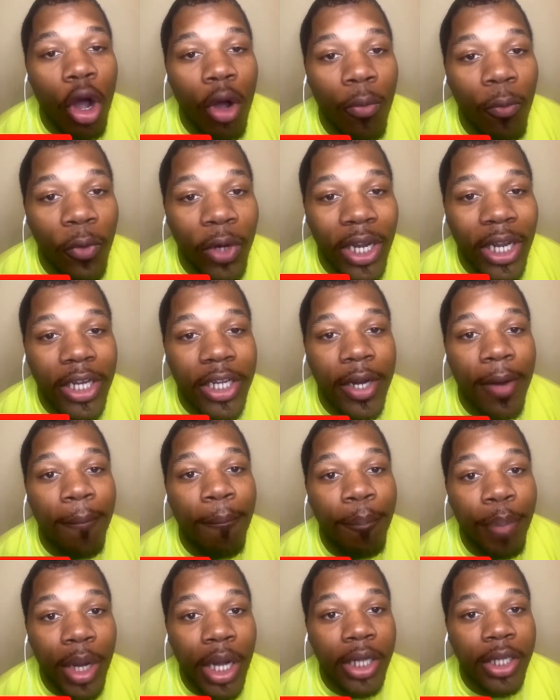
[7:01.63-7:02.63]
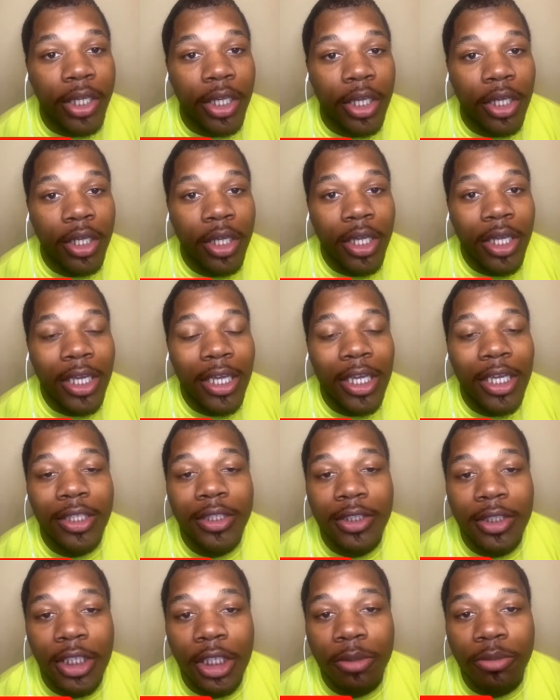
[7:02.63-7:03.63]
when they need a bucket and
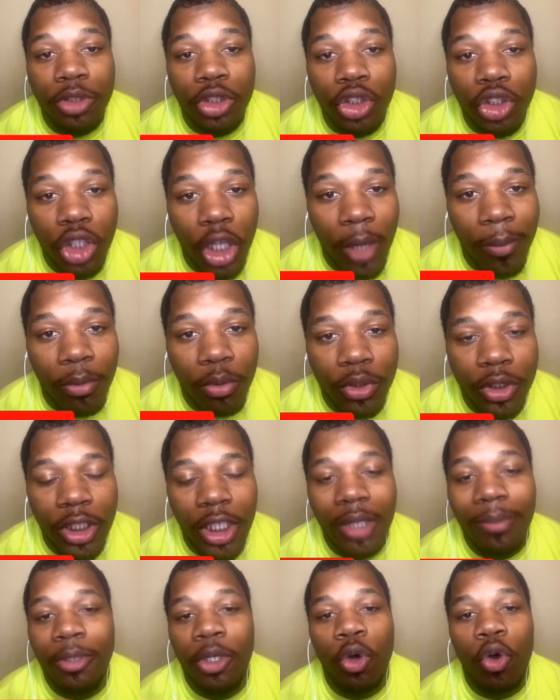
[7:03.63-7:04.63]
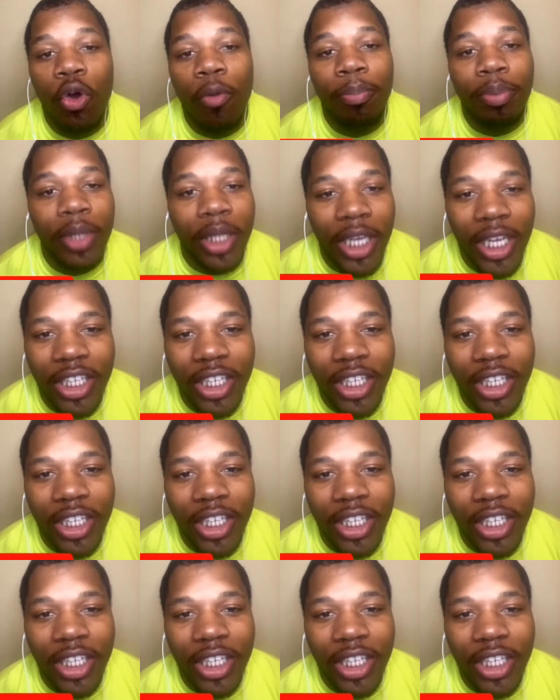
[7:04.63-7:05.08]
teams are double teaming or playing